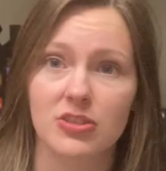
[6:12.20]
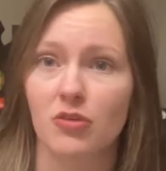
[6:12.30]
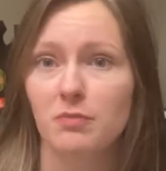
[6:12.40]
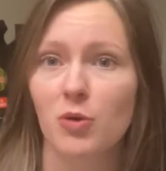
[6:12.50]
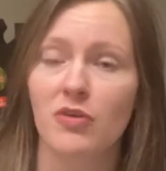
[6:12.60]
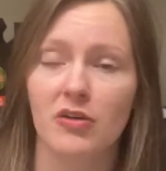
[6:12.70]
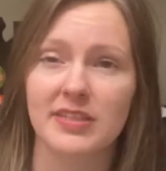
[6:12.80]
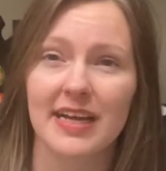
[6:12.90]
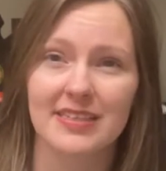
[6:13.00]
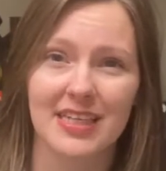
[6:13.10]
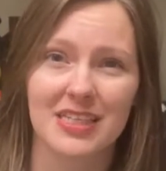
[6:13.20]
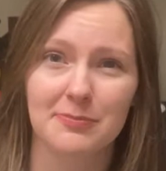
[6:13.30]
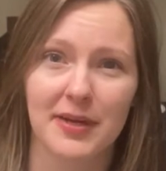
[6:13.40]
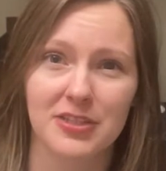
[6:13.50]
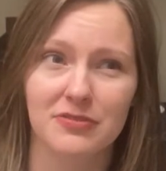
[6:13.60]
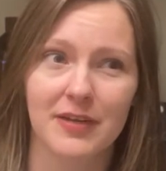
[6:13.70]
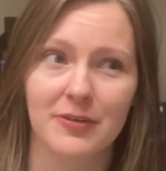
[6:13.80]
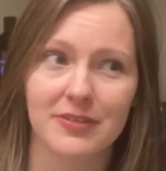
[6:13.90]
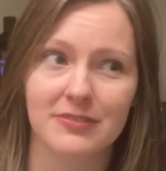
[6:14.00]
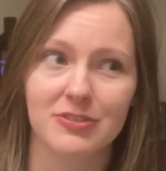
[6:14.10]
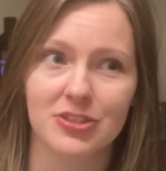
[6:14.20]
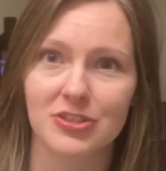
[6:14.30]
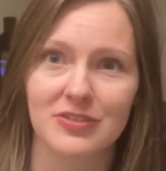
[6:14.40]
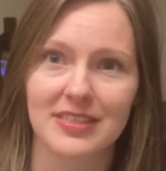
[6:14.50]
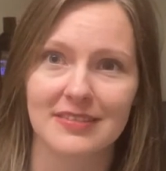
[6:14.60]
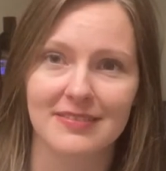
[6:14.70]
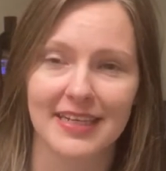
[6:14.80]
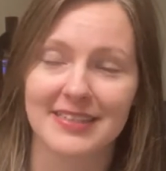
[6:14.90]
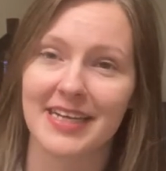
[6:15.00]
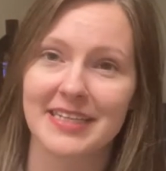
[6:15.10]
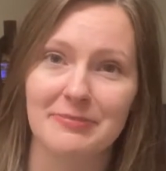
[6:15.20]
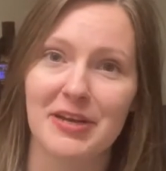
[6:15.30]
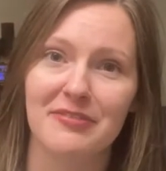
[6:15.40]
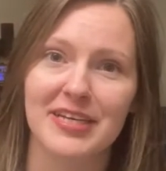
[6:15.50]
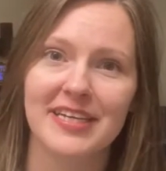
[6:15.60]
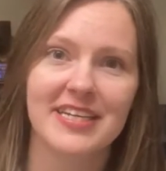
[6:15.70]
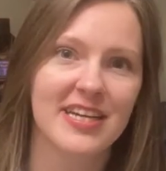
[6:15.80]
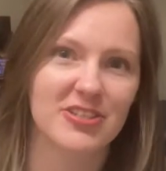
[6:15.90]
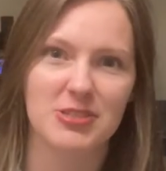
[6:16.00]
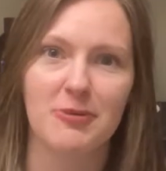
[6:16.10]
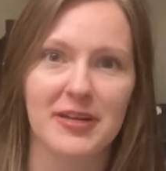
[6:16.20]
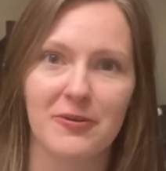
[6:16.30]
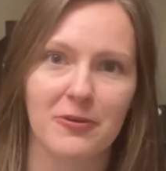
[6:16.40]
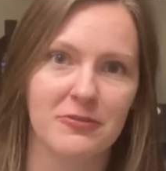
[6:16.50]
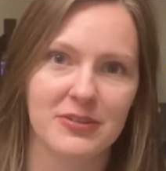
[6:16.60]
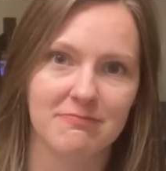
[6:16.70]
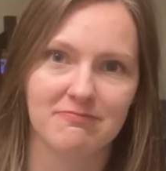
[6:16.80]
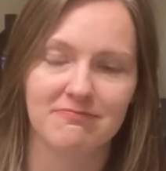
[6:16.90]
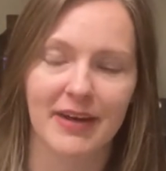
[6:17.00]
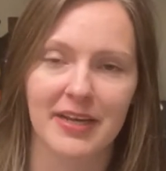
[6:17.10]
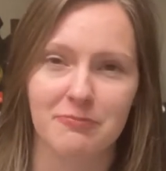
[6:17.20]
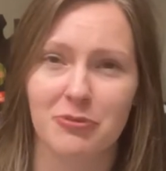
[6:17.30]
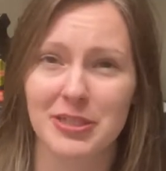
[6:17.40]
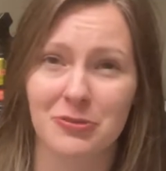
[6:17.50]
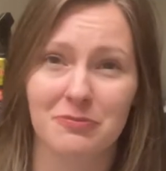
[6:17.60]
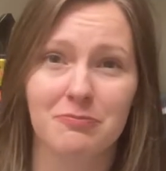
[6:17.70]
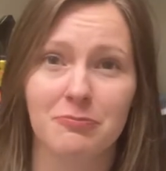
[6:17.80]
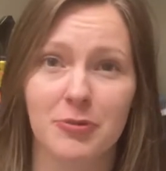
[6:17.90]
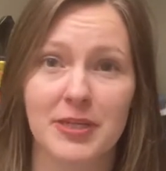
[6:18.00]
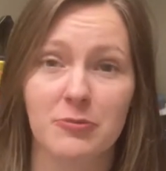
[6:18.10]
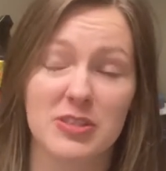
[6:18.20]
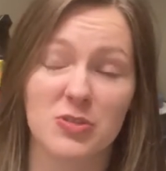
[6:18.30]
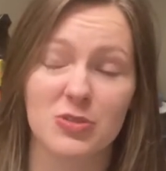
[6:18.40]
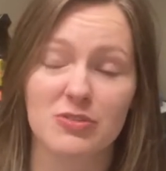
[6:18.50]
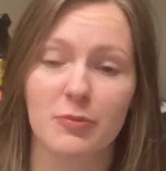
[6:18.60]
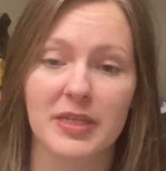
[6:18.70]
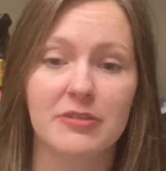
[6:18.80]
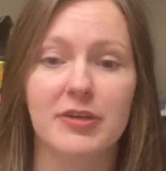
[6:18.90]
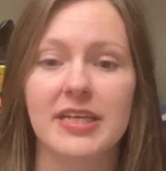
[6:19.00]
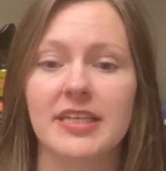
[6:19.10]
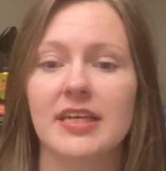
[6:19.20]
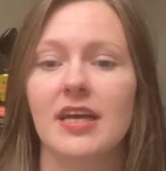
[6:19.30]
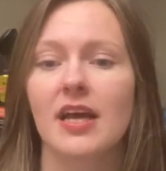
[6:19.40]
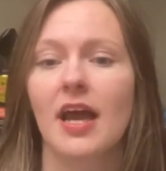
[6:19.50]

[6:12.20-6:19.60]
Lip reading: sort of buff off the excess, but I just found that just using like a tiny bit of it, just spreading it over, had pretty good results for me, really.